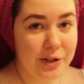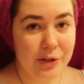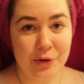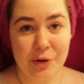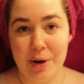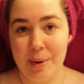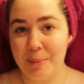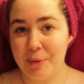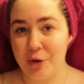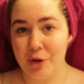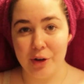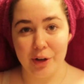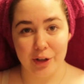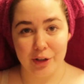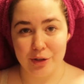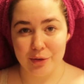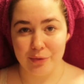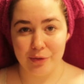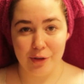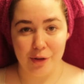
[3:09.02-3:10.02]
so I'm
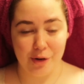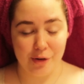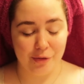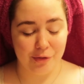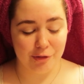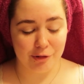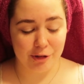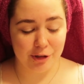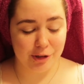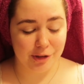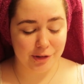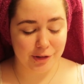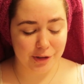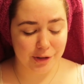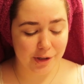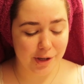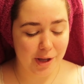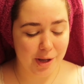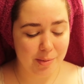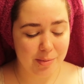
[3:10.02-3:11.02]
going to vlog for
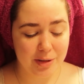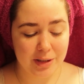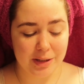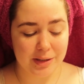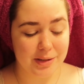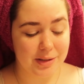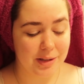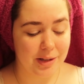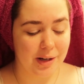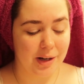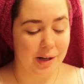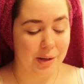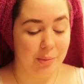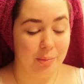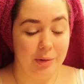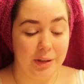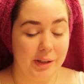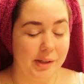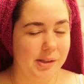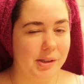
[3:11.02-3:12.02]
another day because I
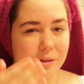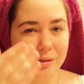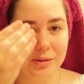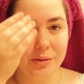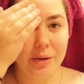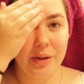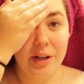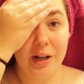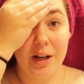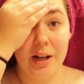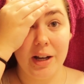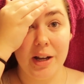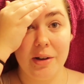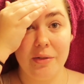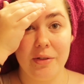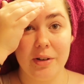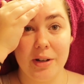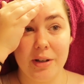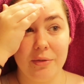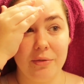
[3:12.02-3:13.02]
really don't think I
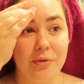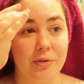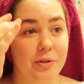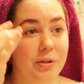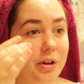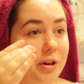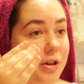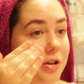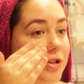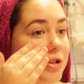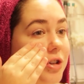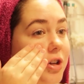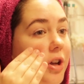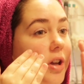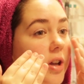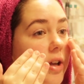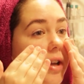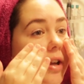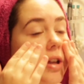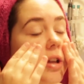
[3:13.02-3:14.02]
have enough footage.
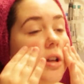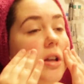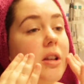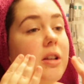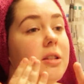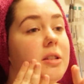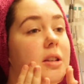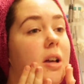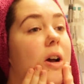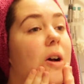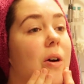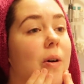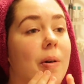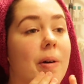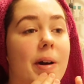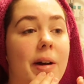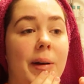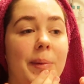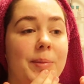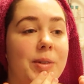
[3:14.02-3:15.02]

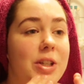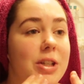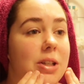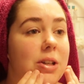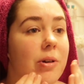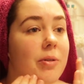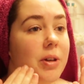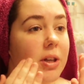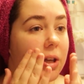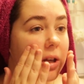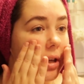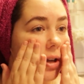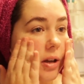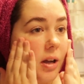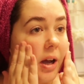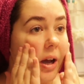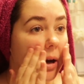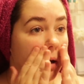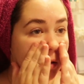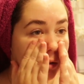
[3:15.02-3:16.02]
So I'm just
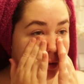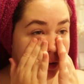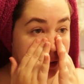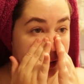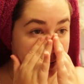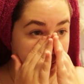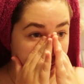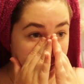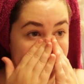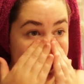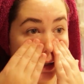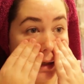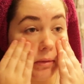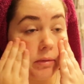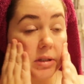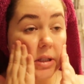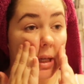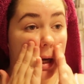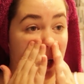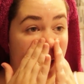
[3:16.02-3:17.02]
going out
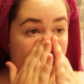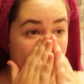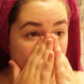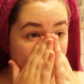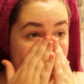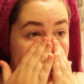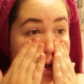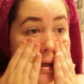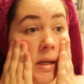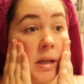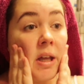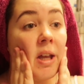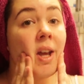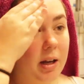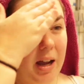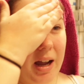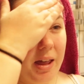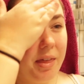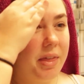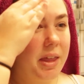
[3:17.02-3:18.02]
downtown.
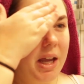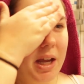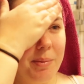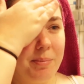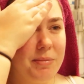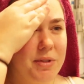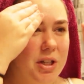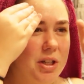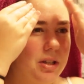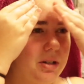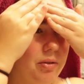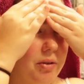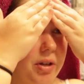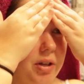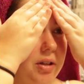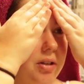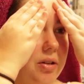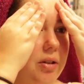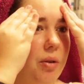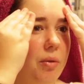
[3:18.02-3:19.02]
I think I'm just
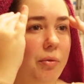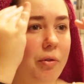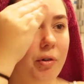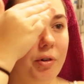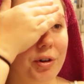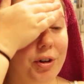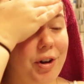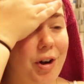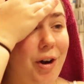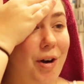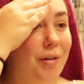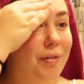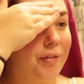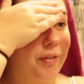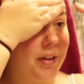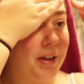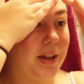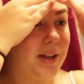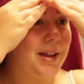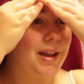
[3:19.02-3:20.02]
going to go for a
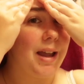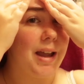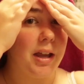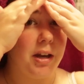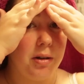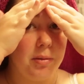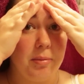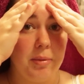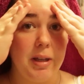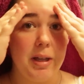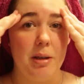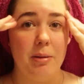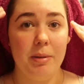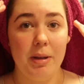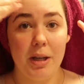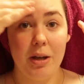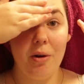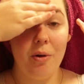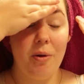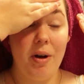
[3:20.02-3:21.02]
coffee and
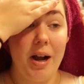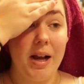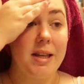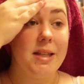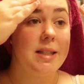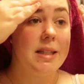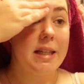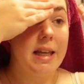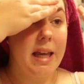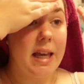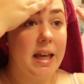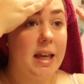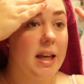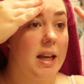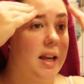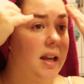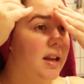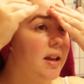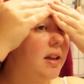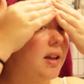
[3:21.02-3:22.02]
maybe go ice
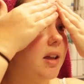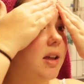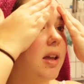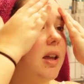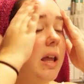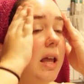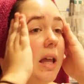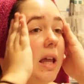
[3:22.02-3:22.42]
skating.